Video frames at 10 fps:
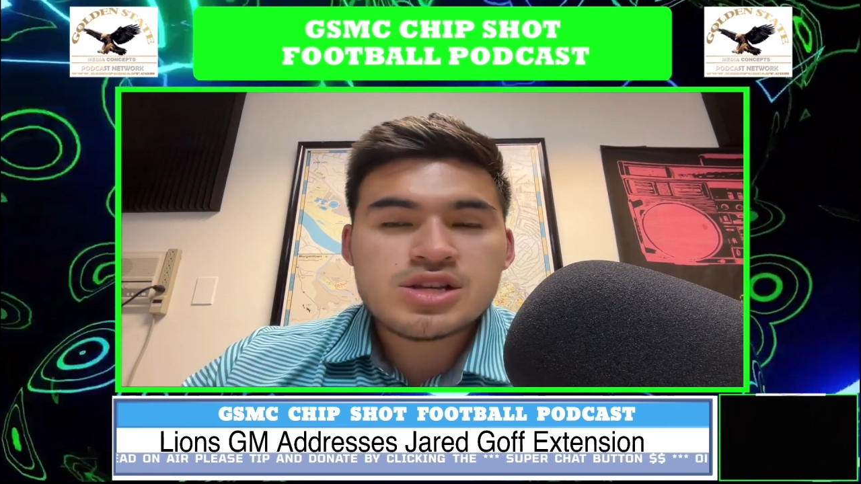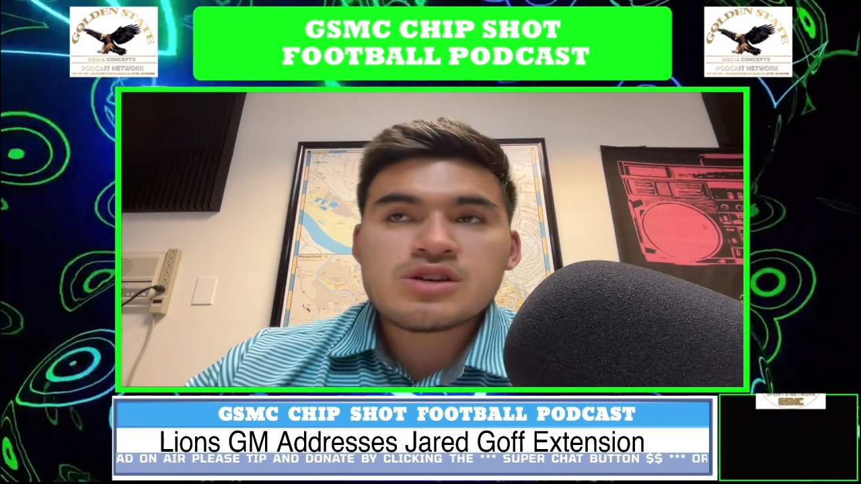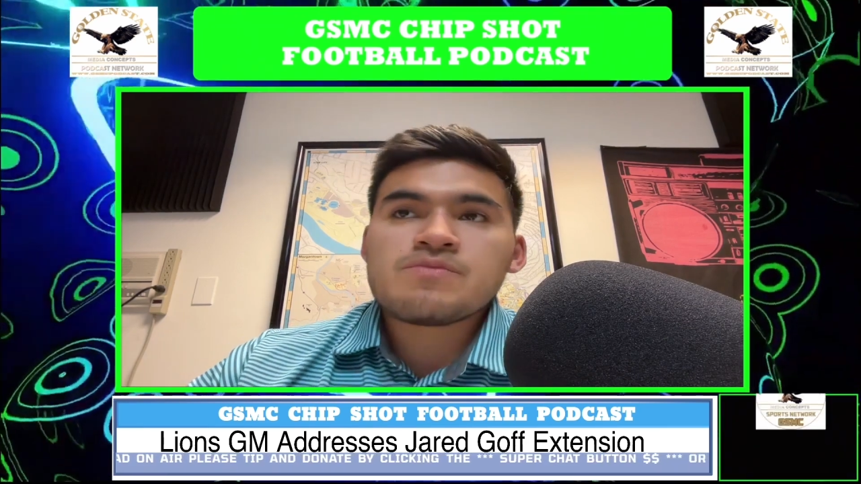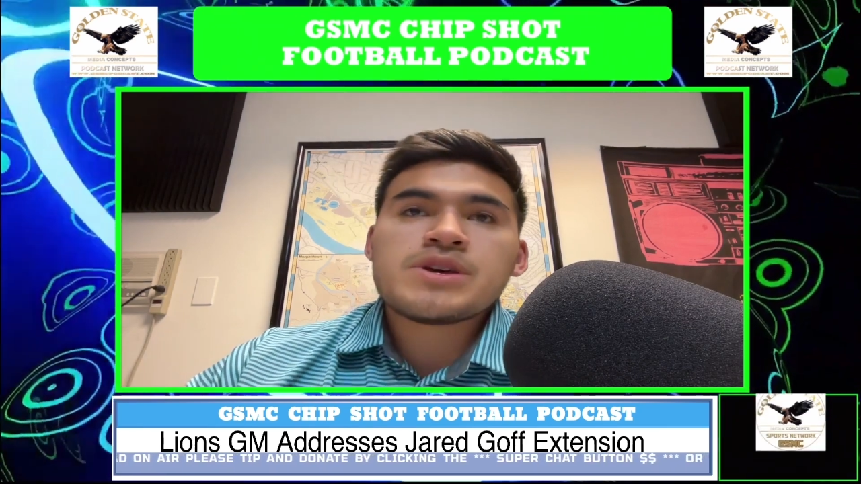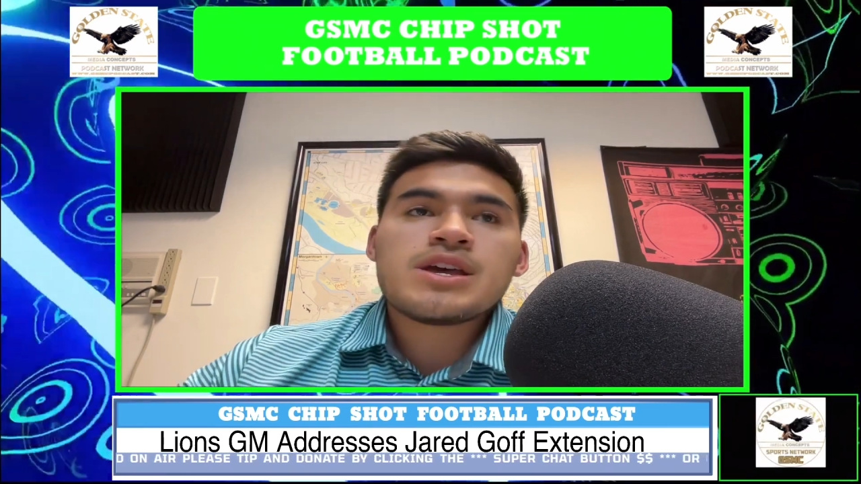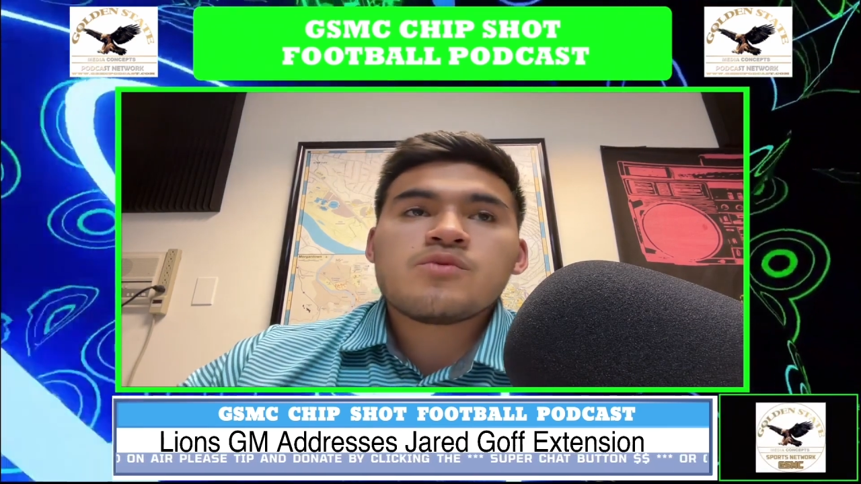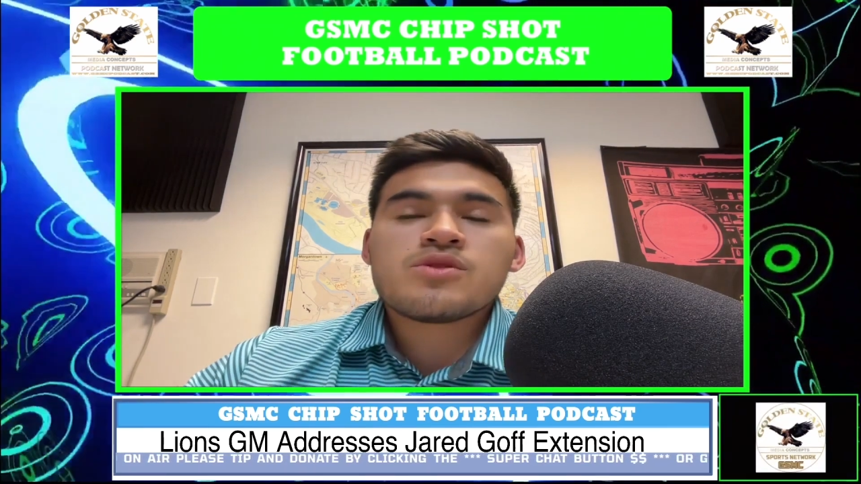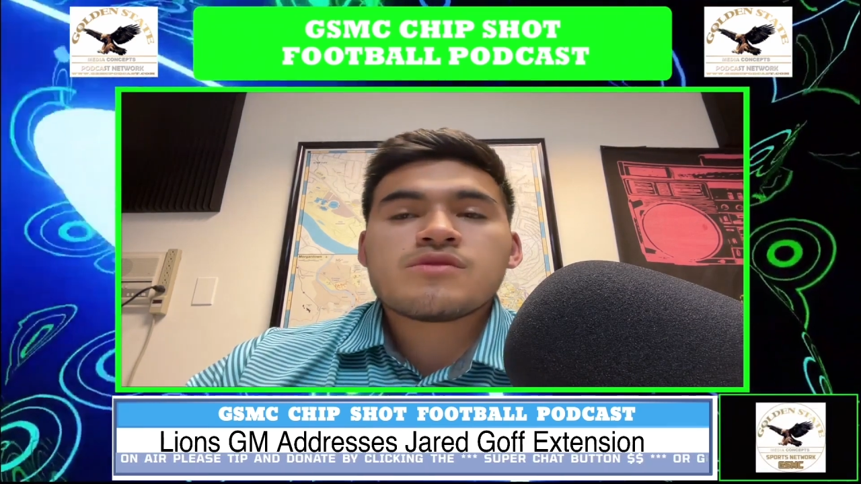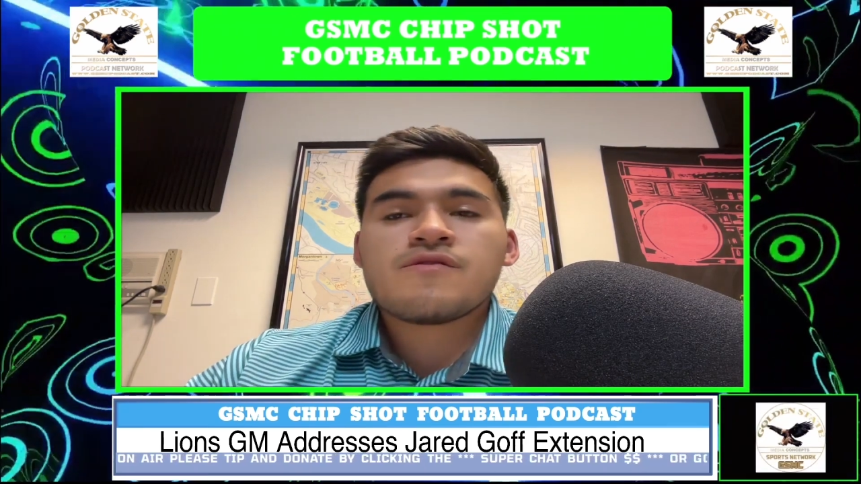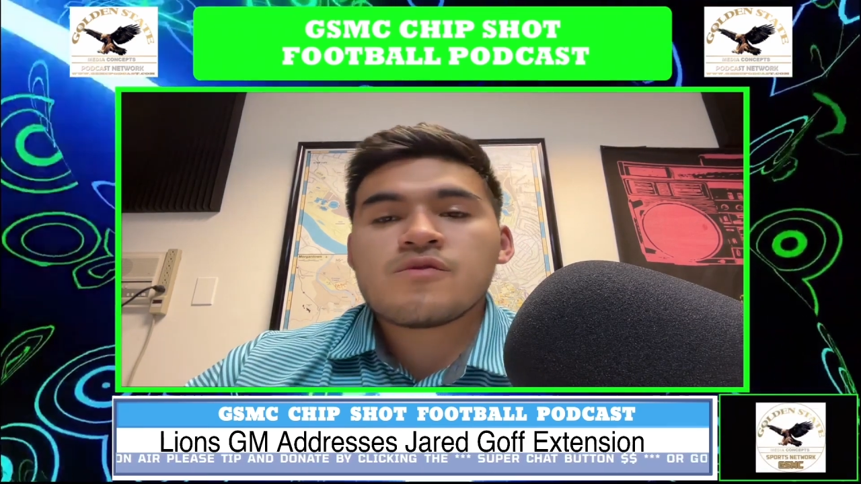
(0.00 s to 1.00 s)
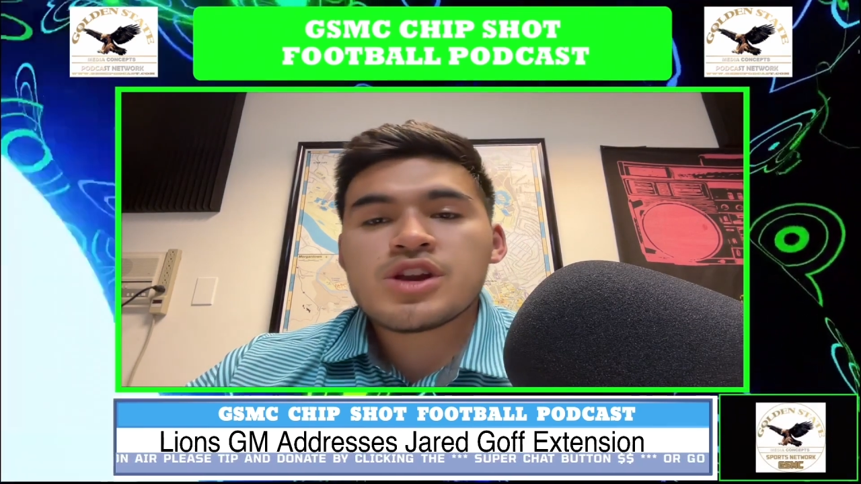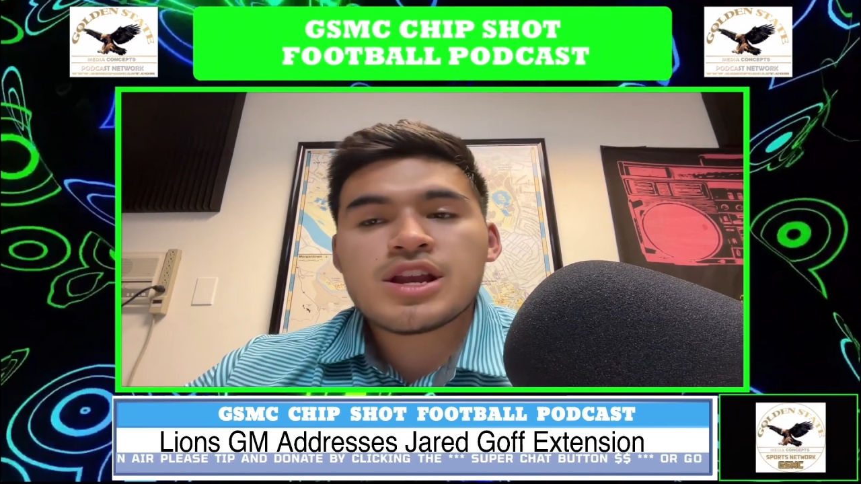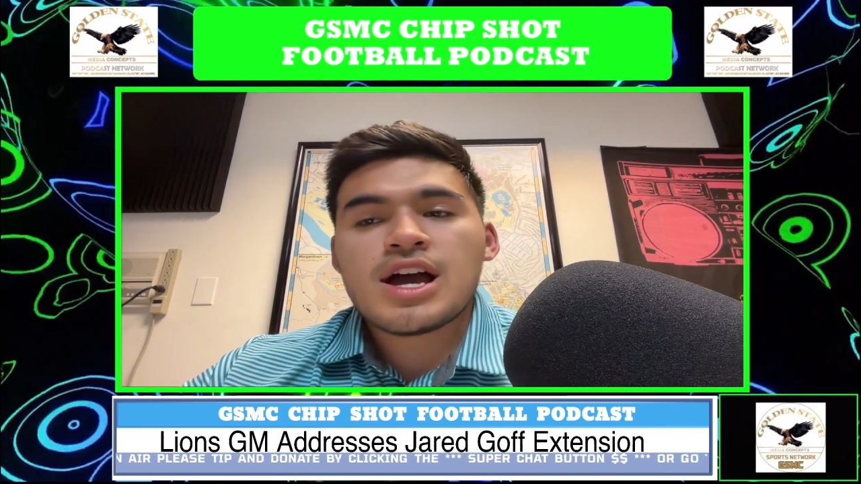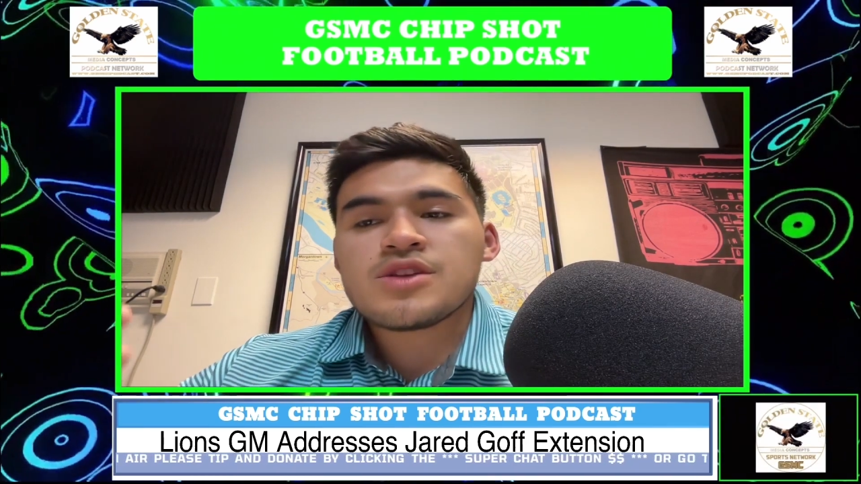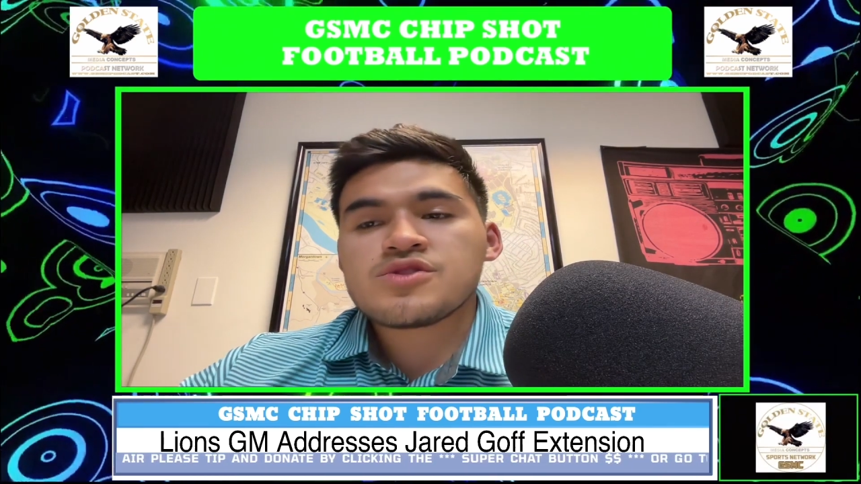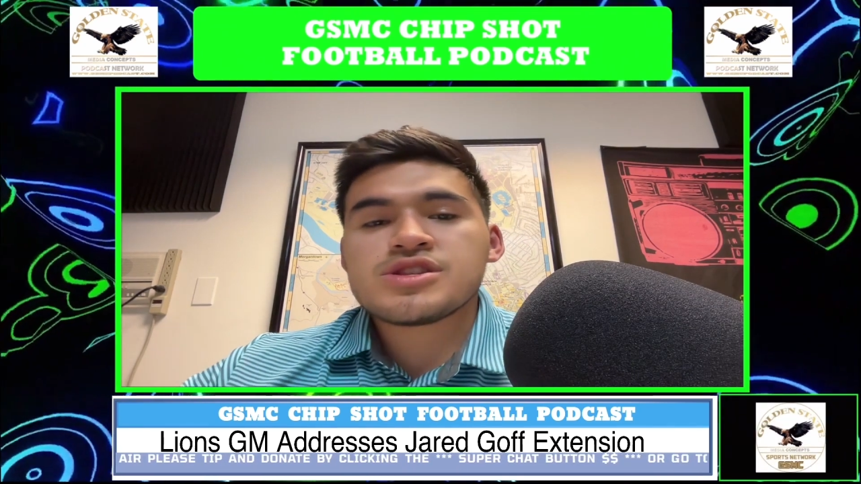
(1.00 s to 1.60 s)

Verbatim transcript: compete with the forty-niners,